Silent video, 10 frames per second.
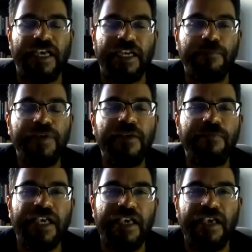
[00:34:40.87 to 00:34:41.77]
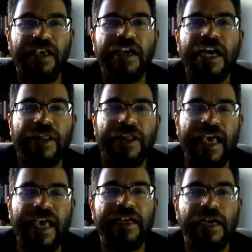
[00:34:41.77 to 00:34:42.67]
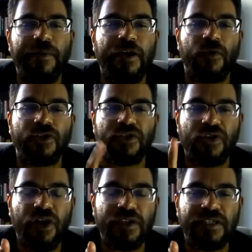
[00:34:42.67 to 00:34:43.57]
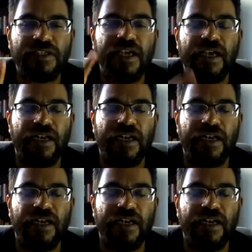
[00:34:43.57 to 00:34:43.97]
In PPE, the carrying amount was cost